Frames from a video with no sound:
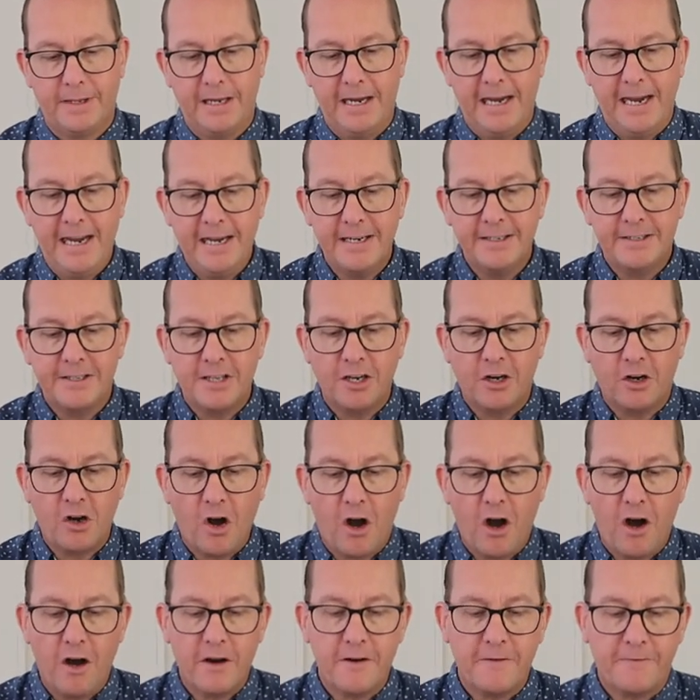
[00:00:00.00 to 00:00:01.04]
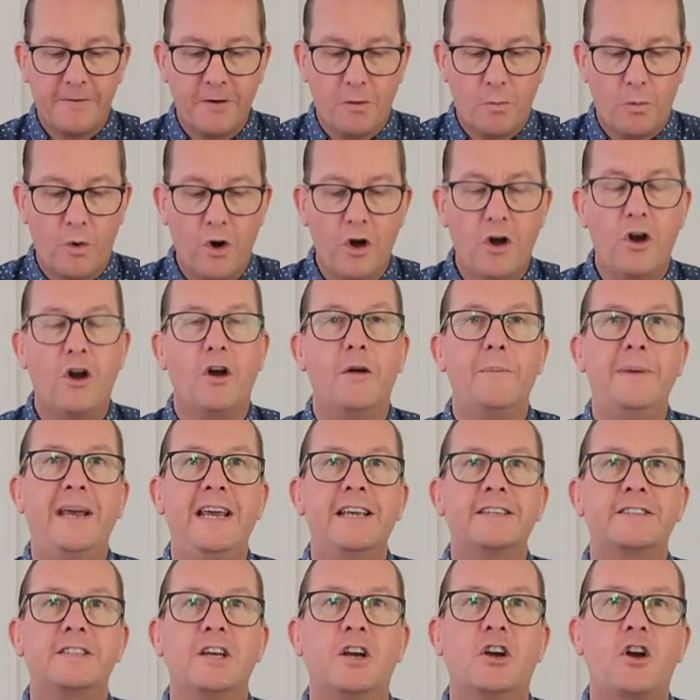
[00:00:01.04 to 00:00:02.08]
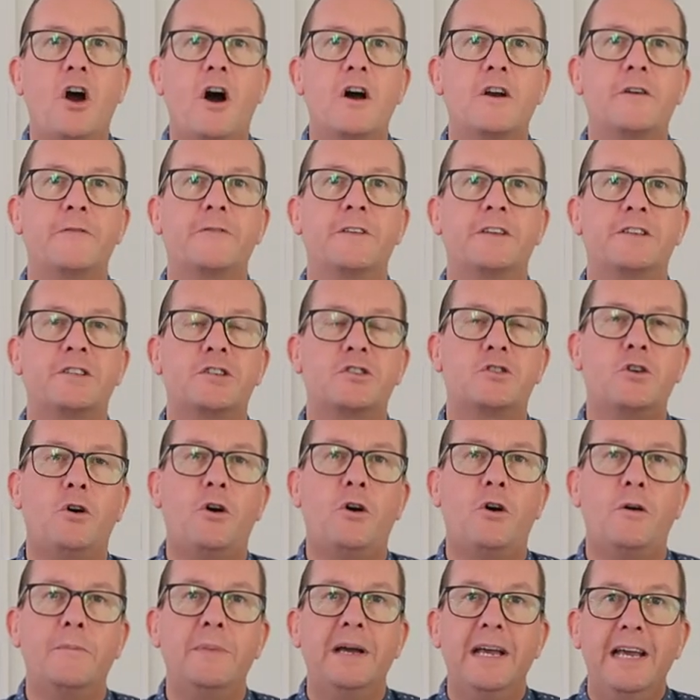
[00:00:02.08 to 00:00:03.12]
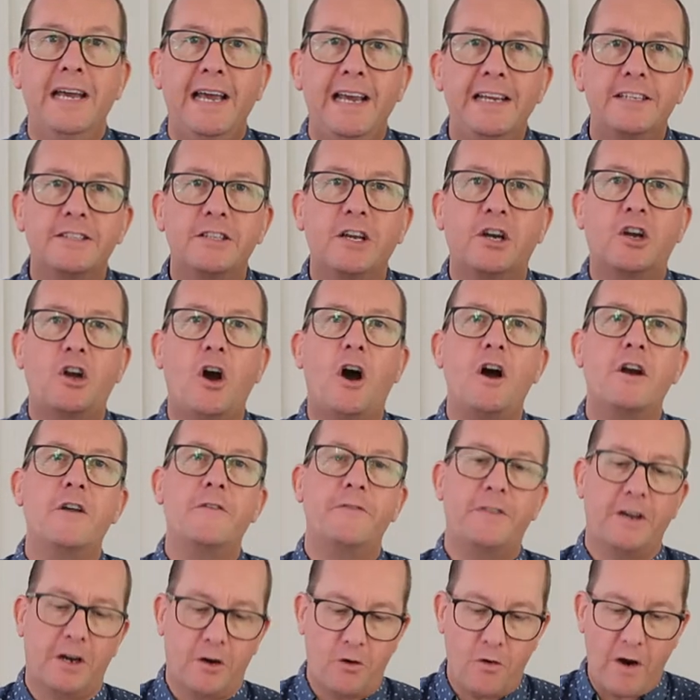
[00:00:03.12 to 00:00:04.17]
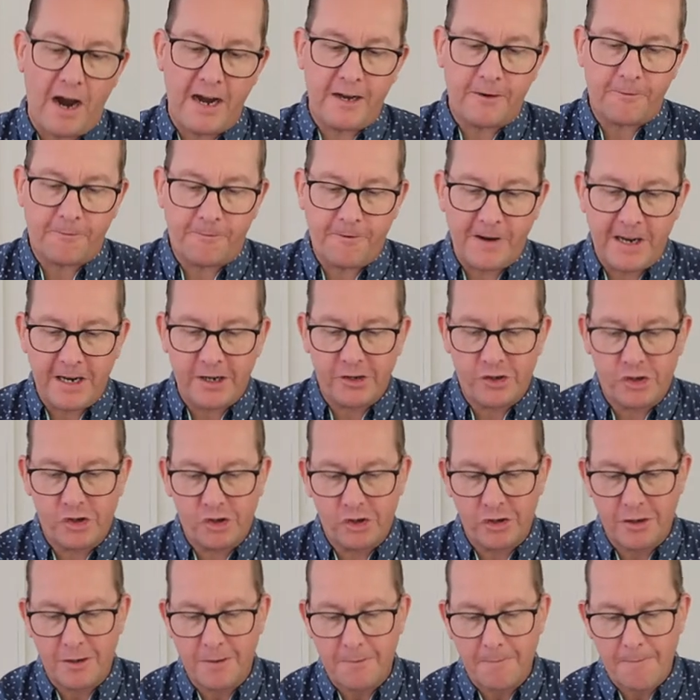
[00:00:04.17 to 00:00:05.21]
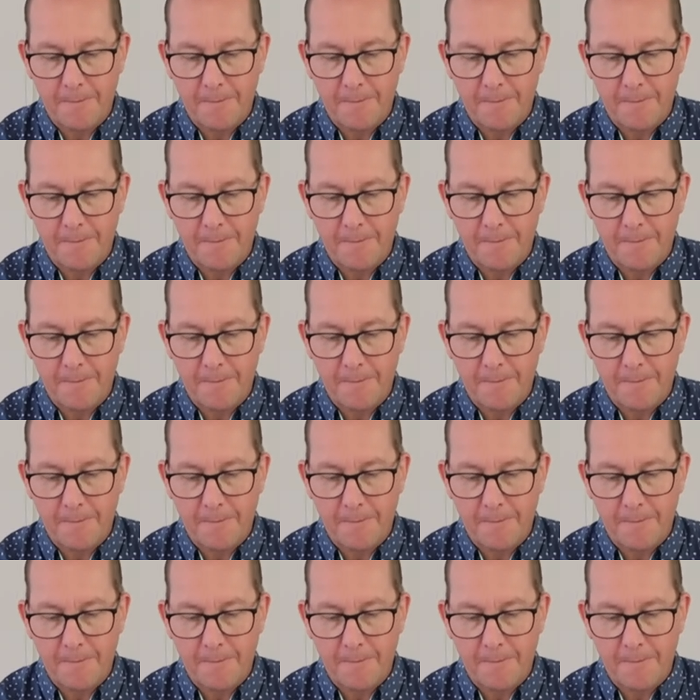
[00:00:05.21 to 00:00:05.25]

He is the God of the worm. He is the God of the storm. He is the God of the great fish.